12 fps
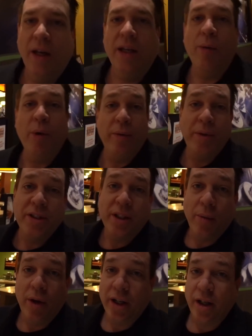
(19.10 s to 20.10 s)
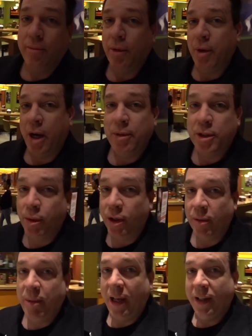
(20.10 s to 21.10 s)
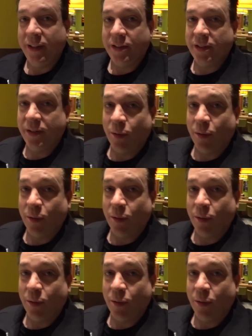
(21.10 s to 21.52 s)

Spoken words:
Now, one of the reasons I wanted to come to Bobby's Burger Palace